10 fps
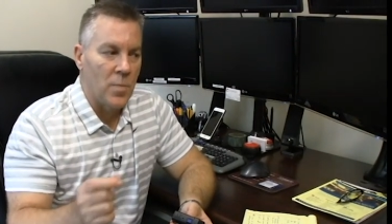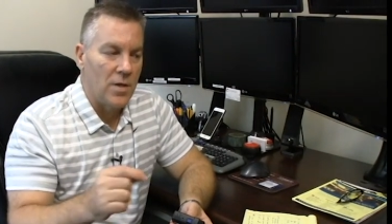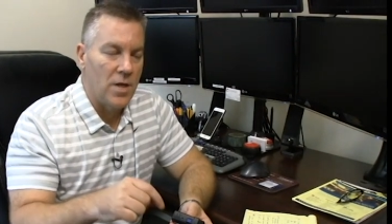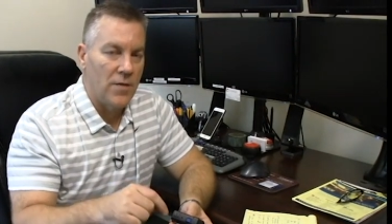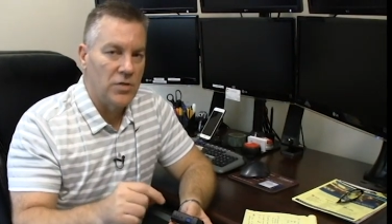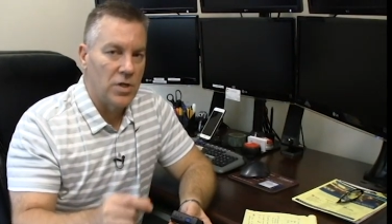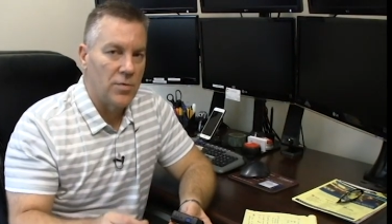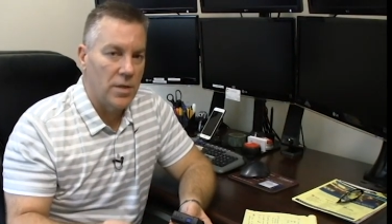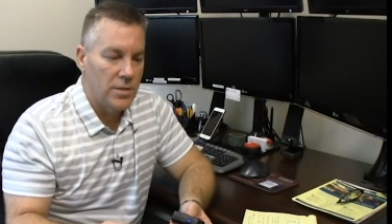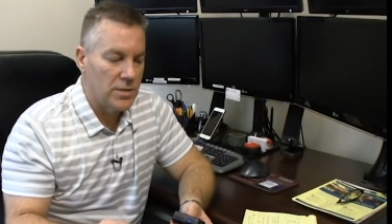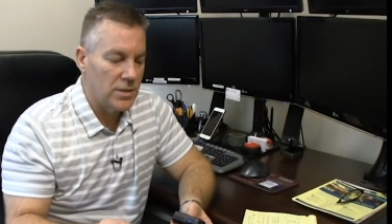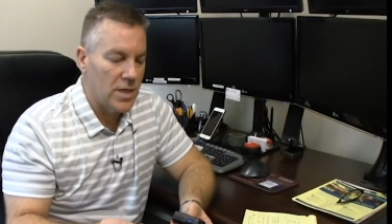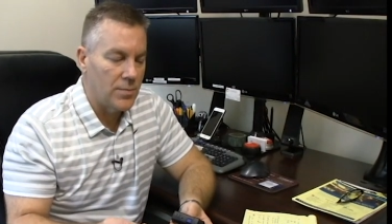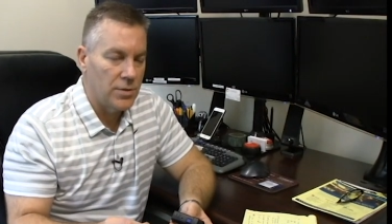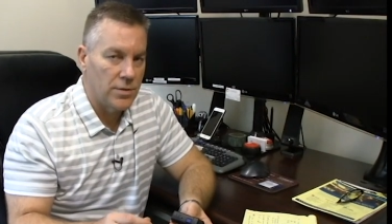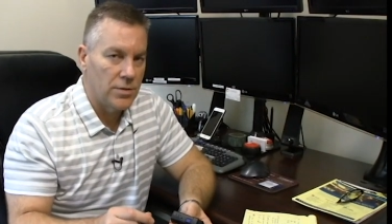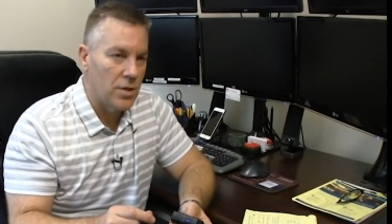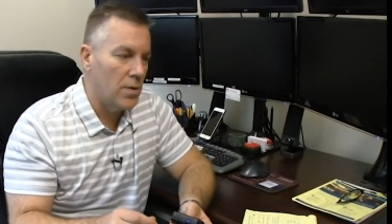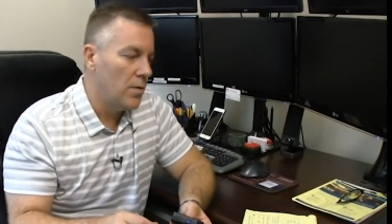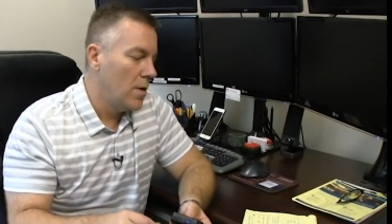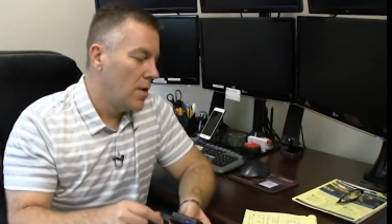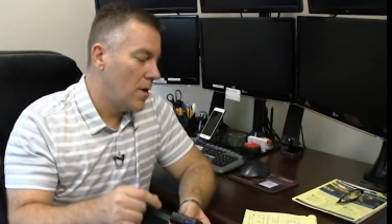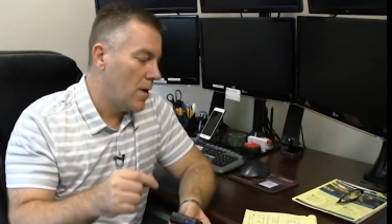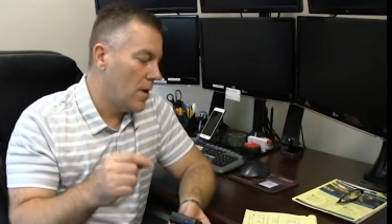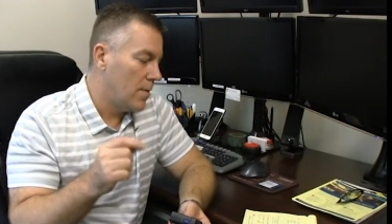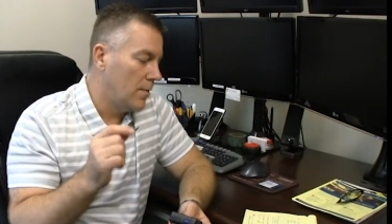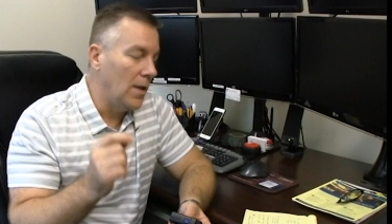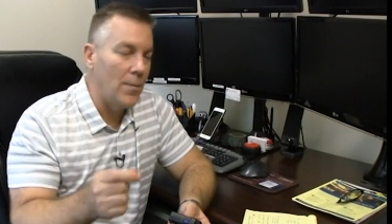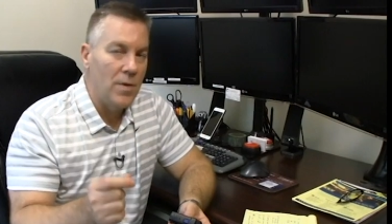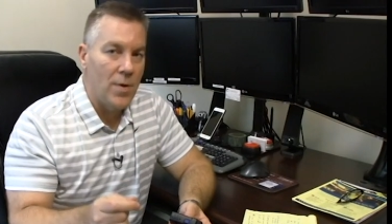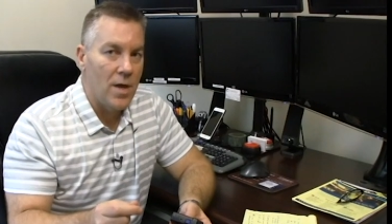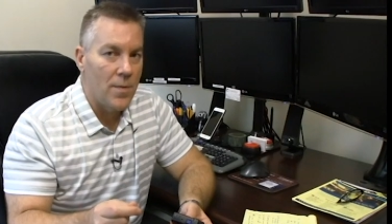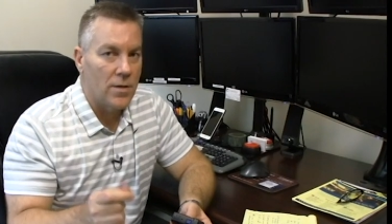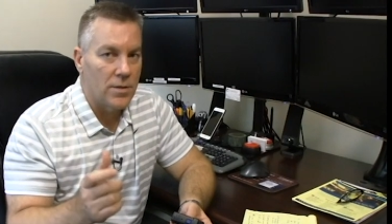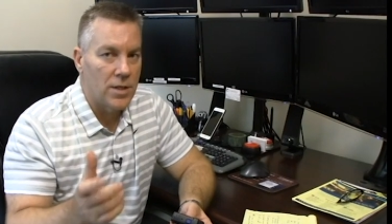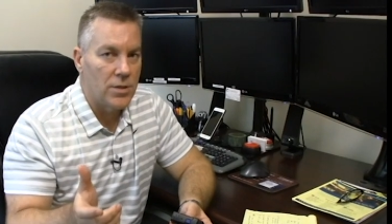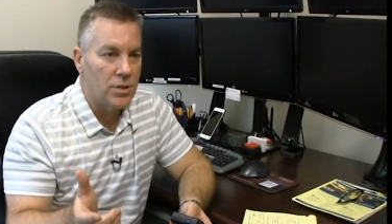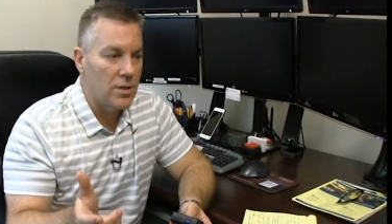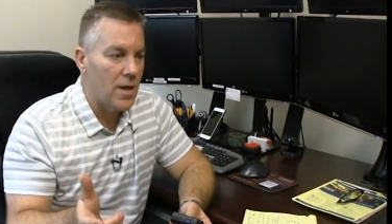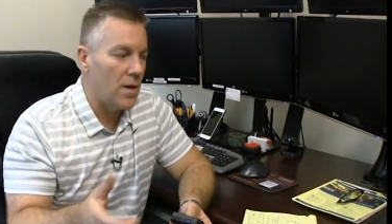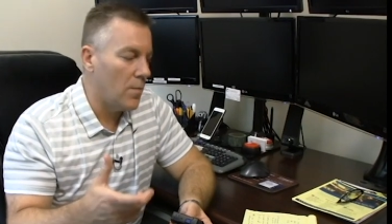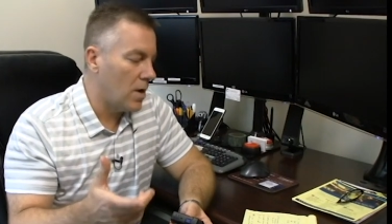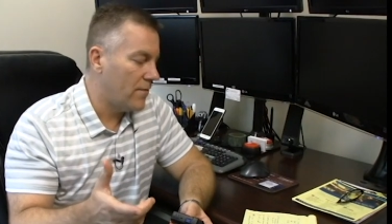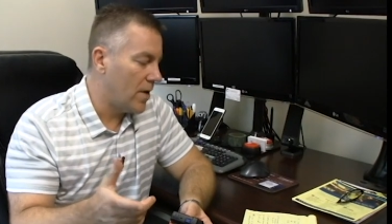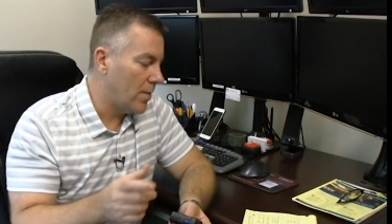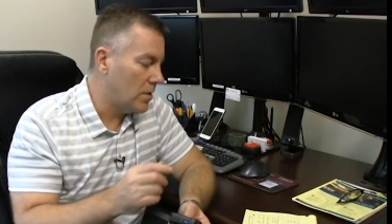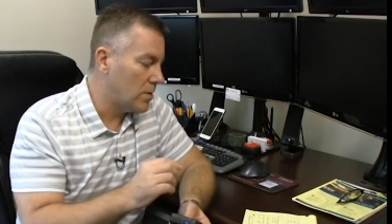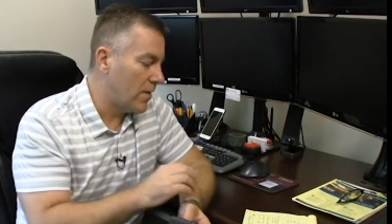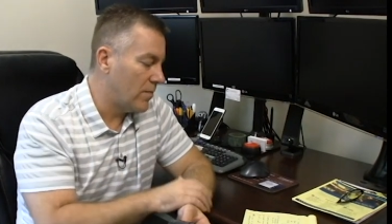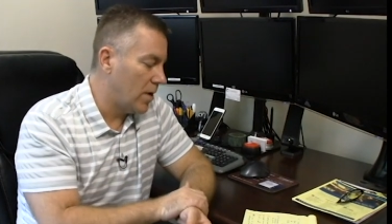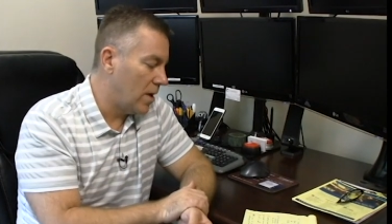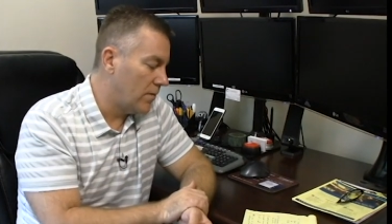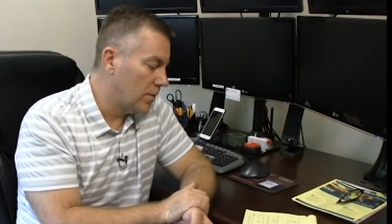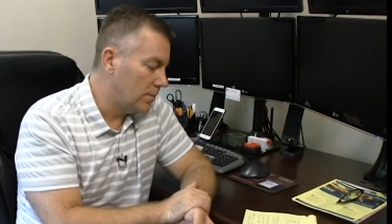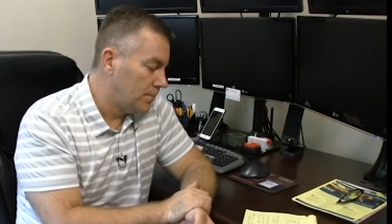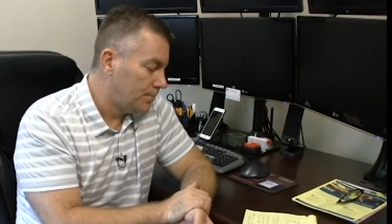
that I've generated this exception. So uh, let me pay better attention to that and modify my driving behavior.